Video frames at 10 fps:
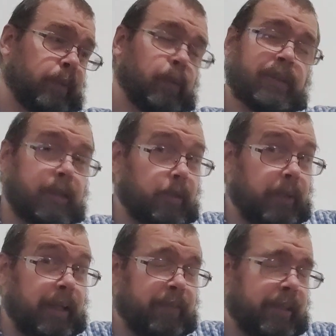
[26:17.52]
which I
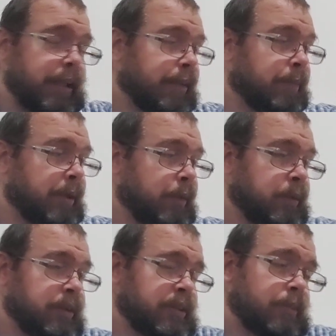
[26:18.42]
don't have yet, but I
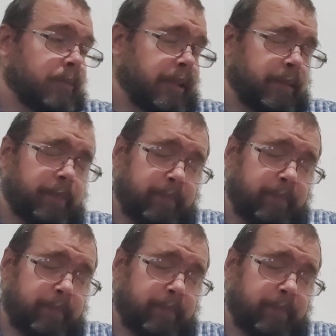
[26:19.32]
will someday,